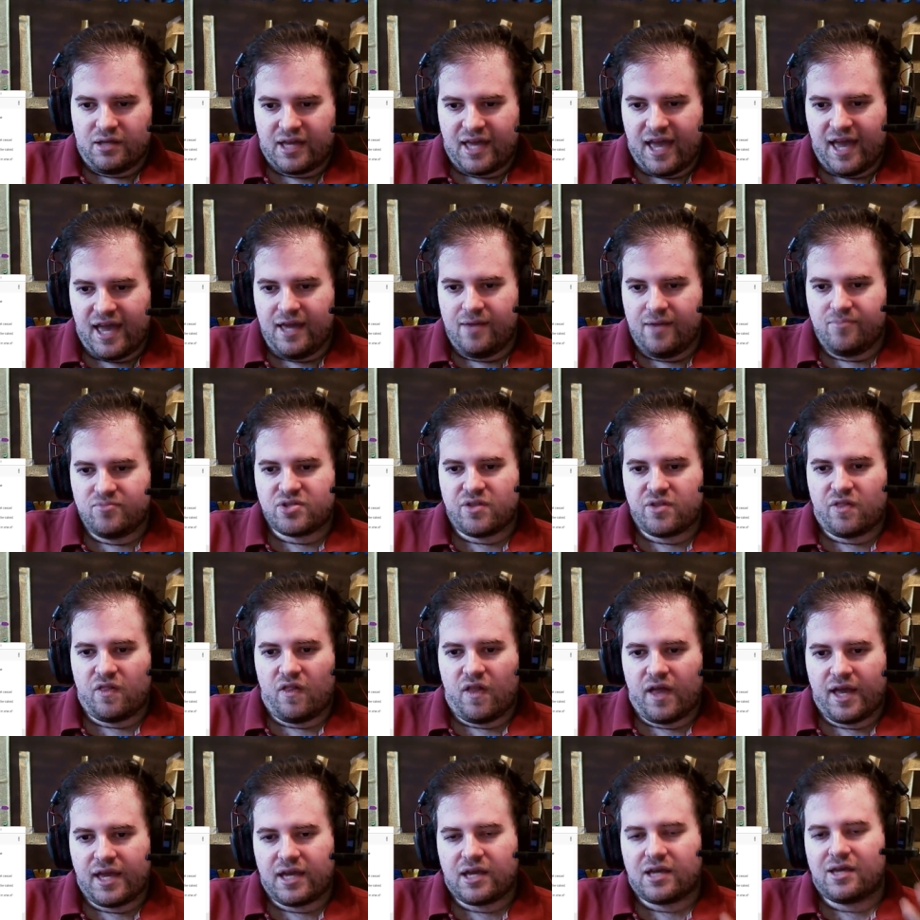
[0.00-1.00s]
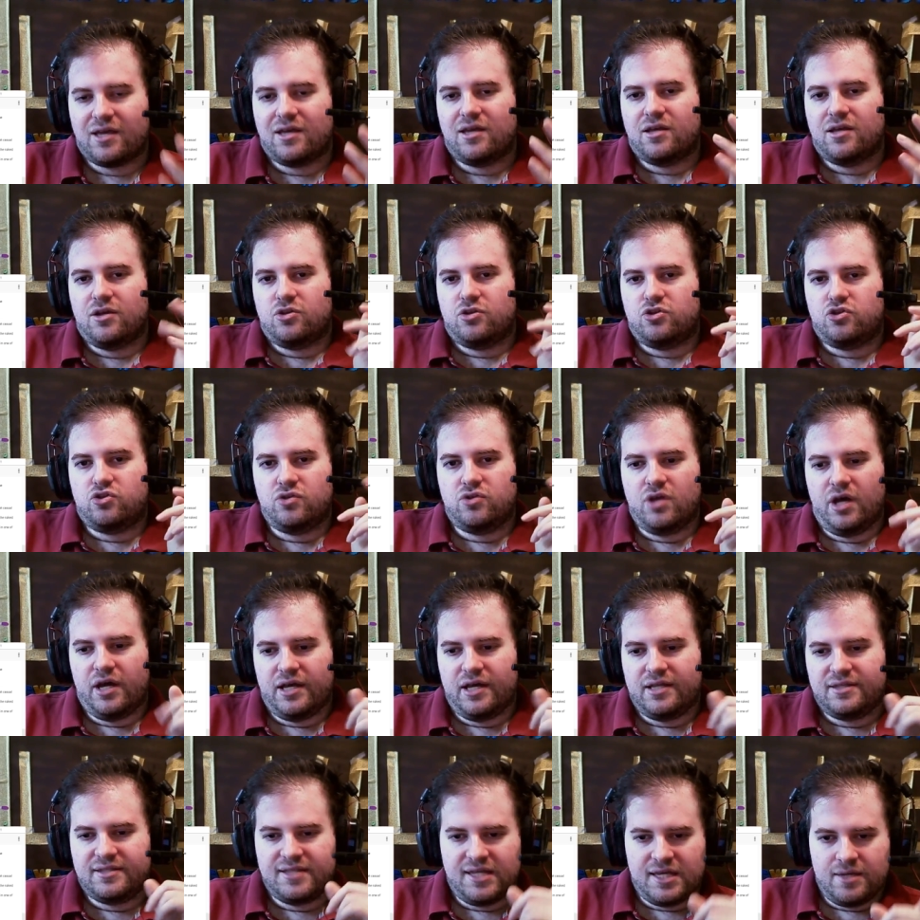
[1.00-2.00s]
Games like
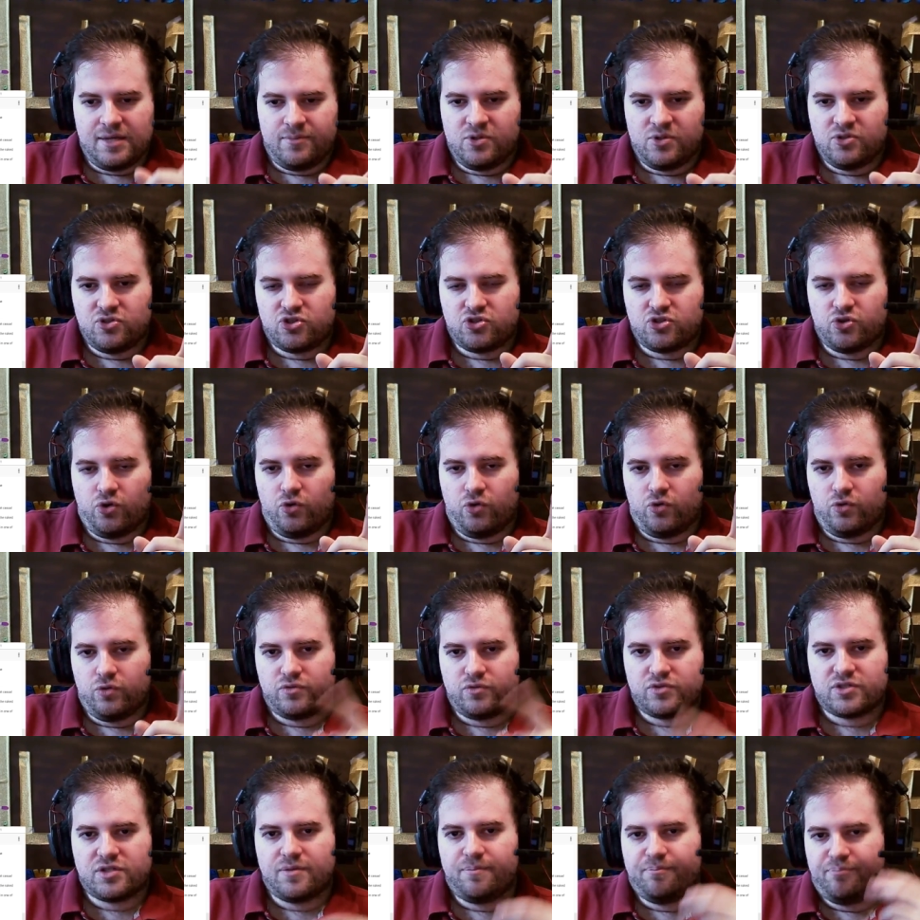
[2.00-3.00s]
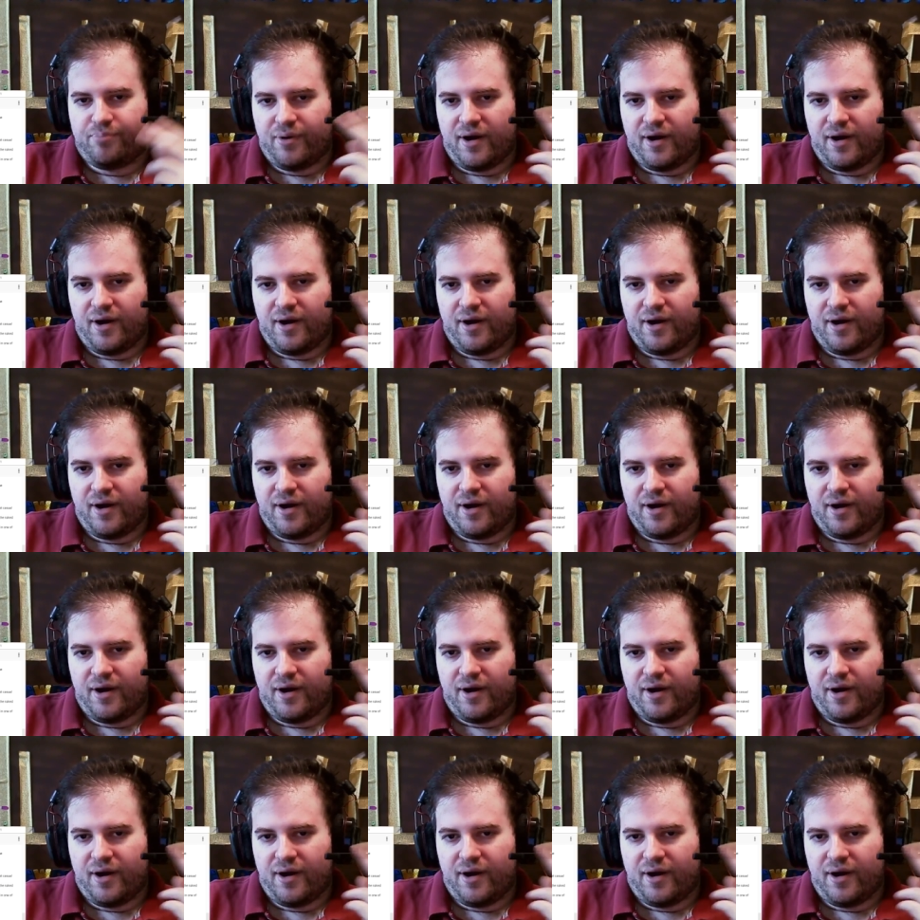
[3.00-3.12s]
uh, Demon Souls,